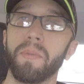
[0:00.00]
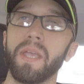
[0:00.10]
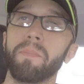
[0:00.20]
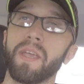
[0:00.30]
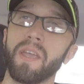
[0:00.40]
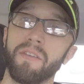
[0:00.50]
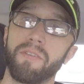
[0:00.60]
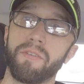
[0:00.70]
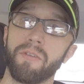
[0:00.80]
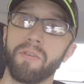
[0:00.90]
He
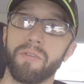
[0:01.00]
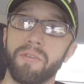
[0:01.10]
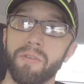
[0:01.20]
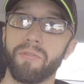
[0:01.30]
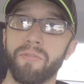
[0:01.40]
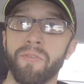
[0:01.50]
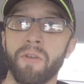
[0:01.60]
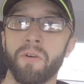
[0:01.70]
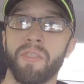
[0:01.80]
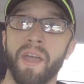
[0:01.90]
begins to
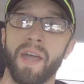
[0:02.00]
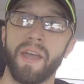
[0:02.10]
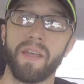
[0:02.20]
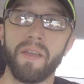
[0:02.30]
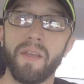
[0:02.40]
fill that,